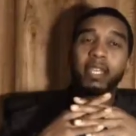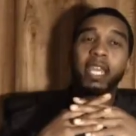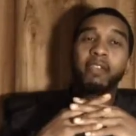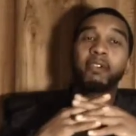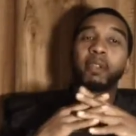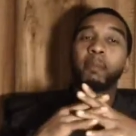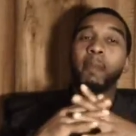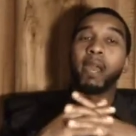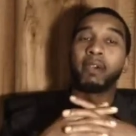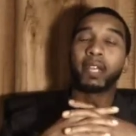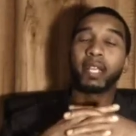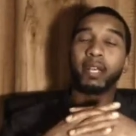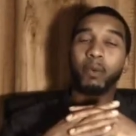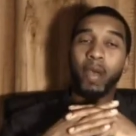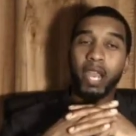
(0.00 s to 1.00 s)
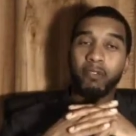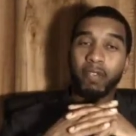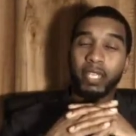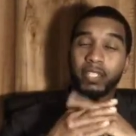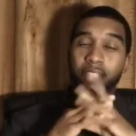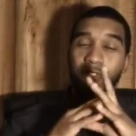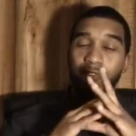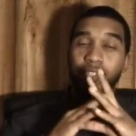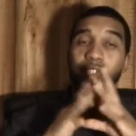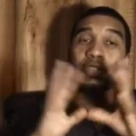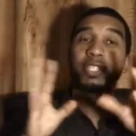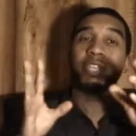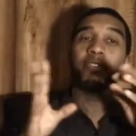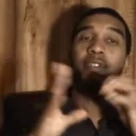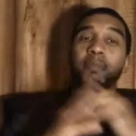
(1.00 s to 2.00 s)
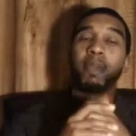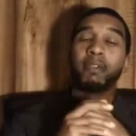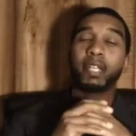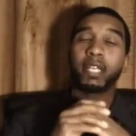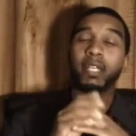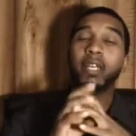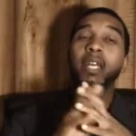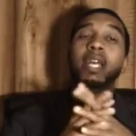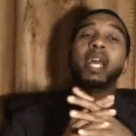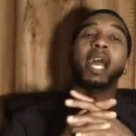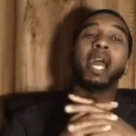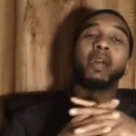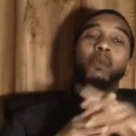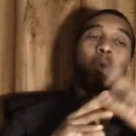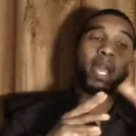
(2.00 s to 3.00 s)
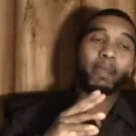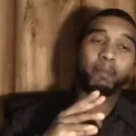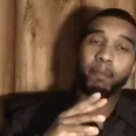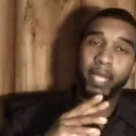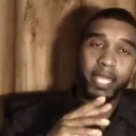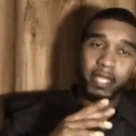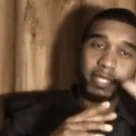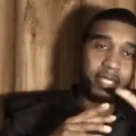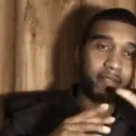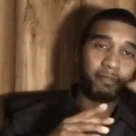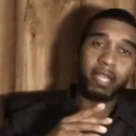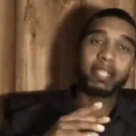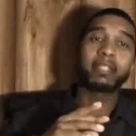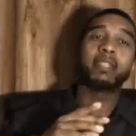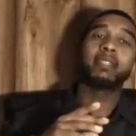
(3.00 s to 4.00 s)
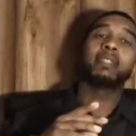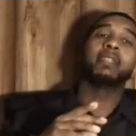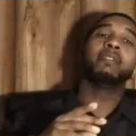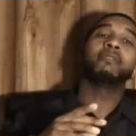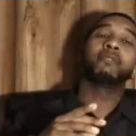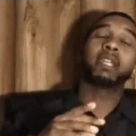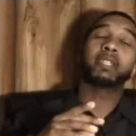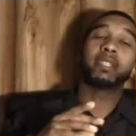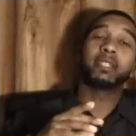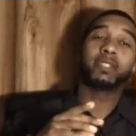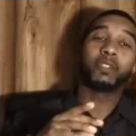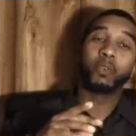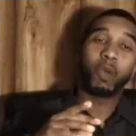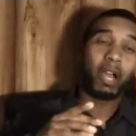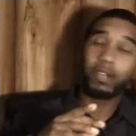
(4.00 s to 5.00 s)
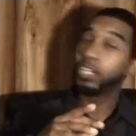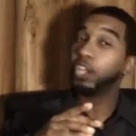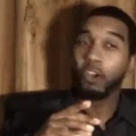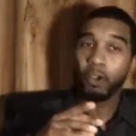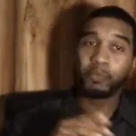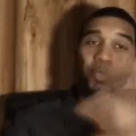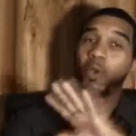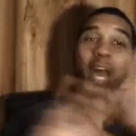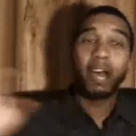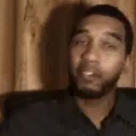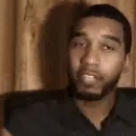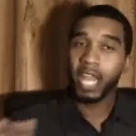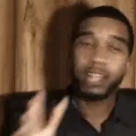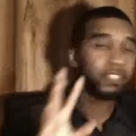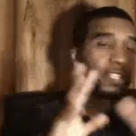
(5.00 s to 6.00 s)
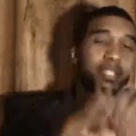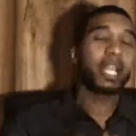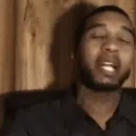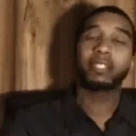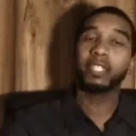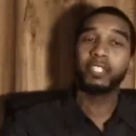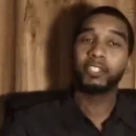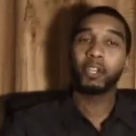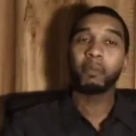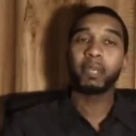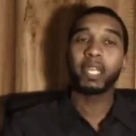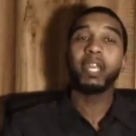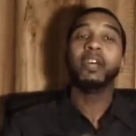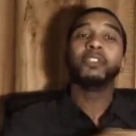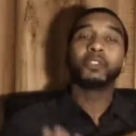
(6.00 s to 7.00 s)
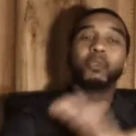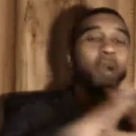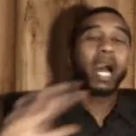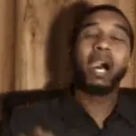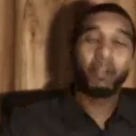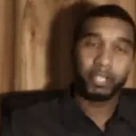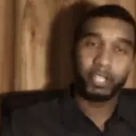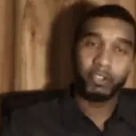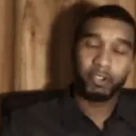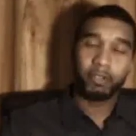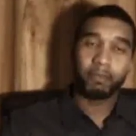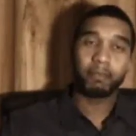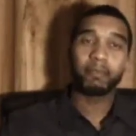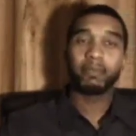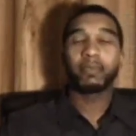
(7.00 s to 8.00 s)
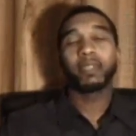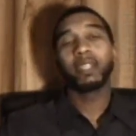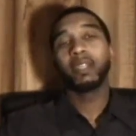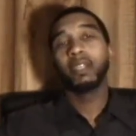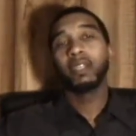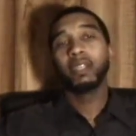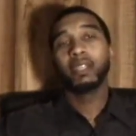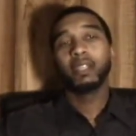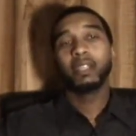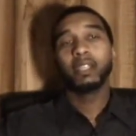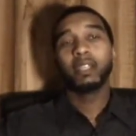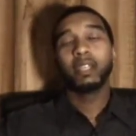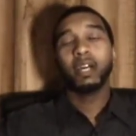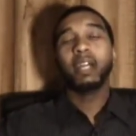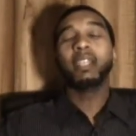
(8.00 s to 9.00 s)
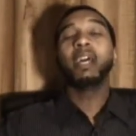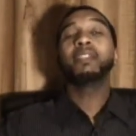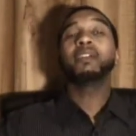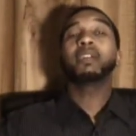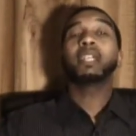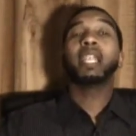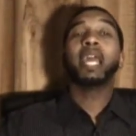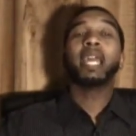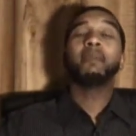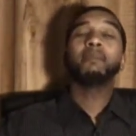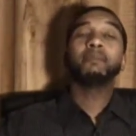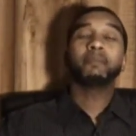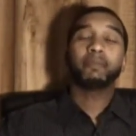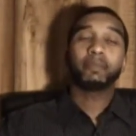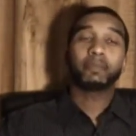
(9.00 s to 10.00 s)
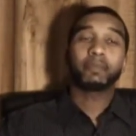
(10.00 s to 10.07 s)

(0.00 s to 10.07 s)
here in America, white racist Christians here in America, and white bigots and racists throughout Europe, not just Nazi Germany, throughout Europe. Another claim,